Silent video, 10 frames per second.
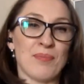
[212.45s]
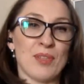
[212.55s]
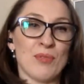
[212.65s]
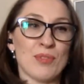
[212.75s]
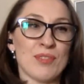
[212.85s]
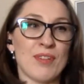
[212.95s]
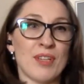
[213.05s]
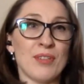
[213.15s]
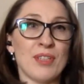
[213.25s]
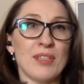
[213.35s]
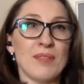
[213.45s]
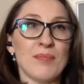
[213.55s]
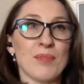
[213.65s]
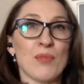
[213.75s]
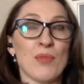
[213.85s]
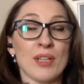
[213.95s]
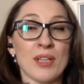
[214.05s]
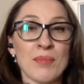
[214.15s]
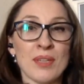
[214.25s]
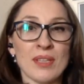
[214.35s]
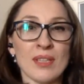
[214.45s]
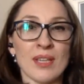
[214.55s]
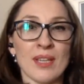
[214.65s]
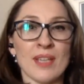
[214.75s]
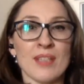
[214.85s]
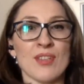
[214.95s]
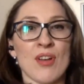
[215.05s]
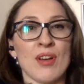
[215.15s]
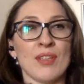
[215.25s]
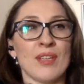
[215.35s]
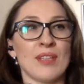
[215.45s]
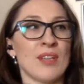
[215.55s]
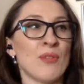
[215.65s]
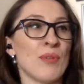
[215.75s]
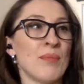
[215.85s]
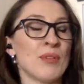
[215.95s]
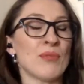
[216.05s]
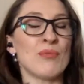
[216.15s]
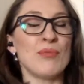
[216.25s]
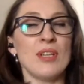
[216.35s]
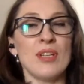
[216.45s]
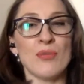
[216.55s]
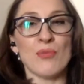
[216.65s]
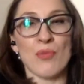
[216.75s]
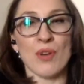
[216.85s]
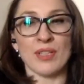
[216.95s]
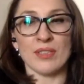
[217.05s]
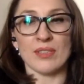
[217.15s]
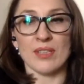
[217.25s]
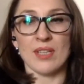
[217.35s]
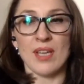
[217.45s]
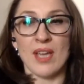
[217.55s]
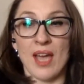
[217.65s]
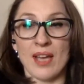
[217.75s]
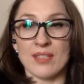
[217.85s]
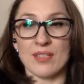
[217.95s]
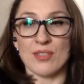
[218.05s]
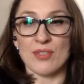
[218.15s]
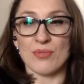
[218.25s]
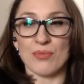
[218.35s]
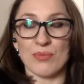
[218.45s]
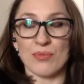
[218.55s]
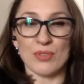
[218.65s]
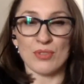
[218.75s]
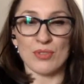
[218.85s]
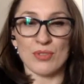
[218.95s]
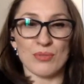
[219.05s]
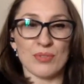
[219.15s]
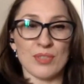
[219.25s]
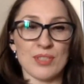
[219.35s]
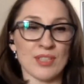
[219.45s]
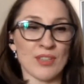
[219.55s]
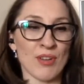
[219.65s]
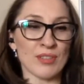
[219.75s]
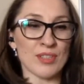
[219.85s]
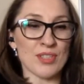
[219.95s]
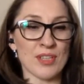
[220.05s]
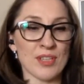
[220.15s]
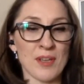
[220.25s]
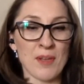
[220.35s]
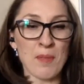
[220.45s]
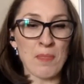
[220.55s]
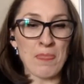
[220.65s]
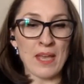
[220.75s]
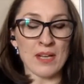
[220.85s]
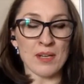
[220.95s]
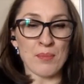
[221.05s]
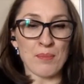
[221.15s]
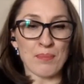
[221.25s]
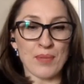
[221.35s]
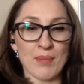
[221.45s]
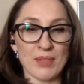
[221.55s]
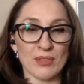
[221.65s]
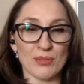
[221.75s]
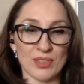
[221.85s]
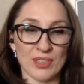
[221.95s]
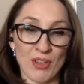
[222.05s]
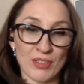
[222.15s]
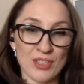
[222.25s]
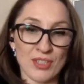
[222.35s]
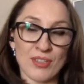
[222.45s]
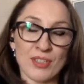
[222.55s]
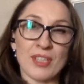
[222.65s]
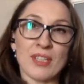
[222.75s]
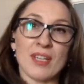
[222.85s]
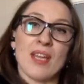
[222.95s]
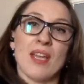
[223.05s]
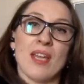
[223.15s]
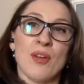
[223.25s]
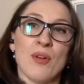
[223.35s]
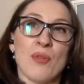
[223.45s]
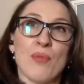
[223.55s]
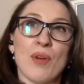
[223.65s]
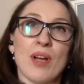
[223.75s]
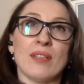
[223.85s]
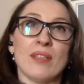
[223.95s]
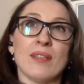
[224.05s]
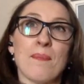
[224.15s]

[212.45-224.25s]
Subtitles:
it was very welcoming, and I saw that young women really wanted access to this technology, to technology learning. What